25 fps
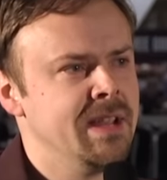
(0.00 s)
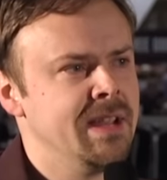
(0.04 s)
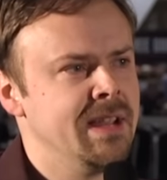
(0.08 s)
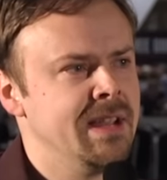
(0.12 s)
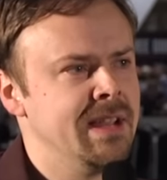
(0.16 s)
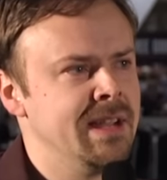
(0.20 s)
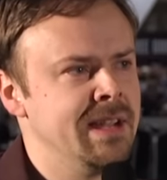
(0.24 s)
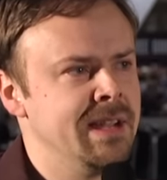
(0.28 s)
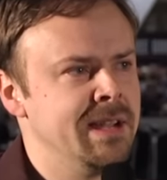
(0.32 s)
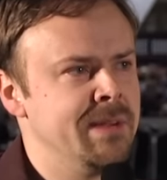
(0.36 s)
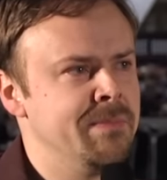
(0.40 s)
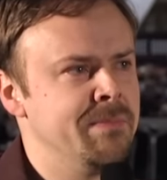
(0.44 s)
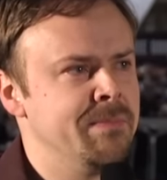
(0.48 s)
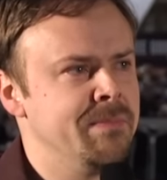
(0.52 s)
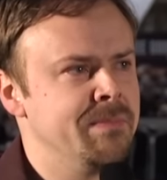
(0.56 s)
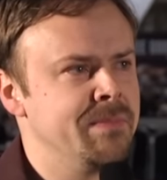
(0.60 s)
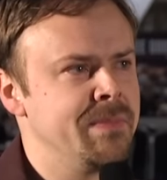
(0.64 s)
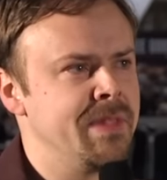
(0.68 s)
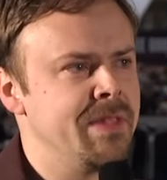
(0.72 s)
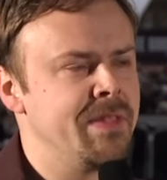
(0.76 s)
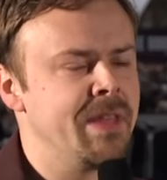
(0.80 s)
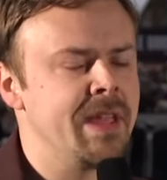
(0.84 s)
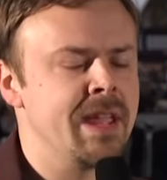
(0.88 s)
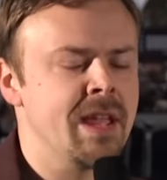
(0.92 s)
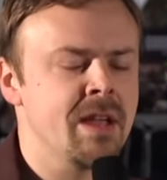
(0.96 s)

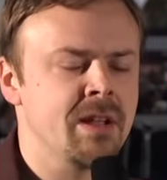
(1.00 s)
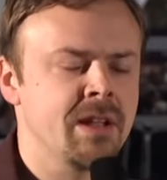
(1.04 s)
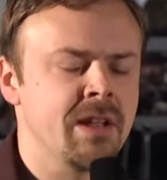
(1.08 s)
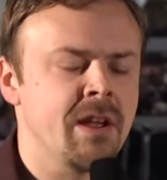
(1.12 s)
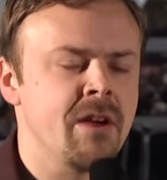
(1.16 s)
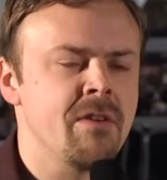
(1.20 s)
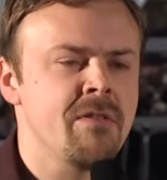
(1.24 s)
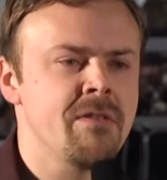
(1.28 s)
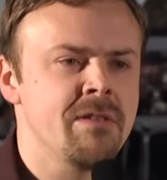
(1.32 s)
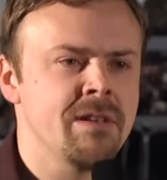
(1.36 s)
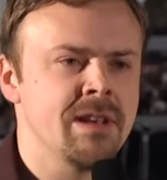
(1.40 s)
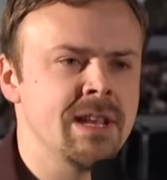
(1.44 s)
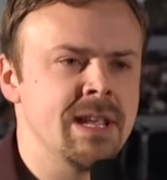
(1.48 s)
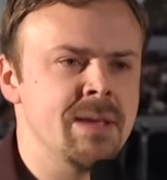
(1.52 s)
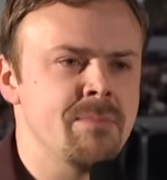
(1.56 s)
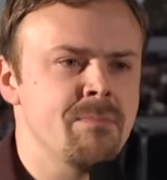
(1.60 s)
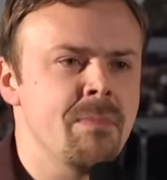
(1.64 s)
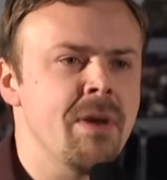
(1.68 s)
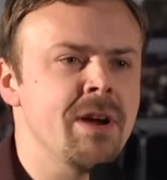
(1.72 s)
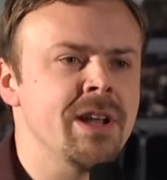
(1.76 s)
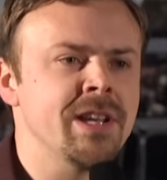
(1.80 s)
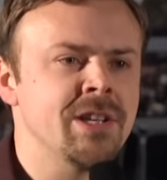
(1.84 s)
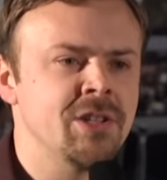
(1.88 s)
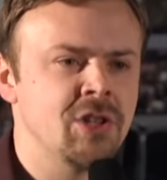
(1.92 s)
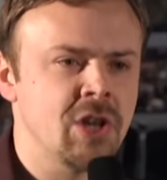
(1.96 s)
They are currently
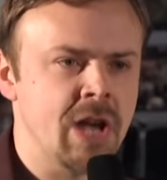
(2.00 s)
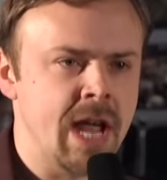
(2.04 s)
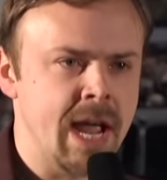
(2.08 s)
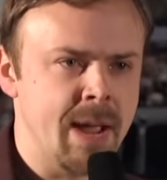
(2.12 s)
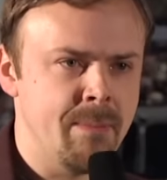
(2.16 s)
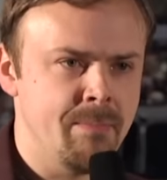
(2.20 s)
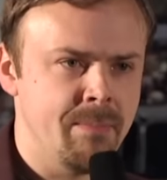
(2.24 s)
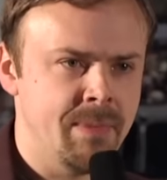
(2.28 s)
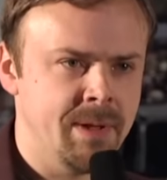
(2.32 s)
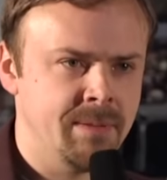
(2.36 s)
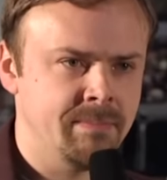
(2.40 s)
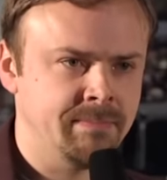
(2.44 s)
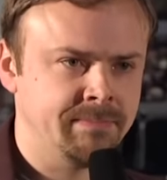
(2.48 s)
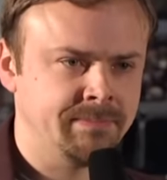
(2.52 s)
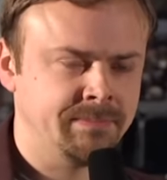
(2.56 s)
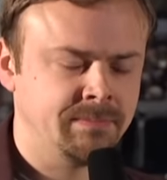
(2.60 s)
my jam.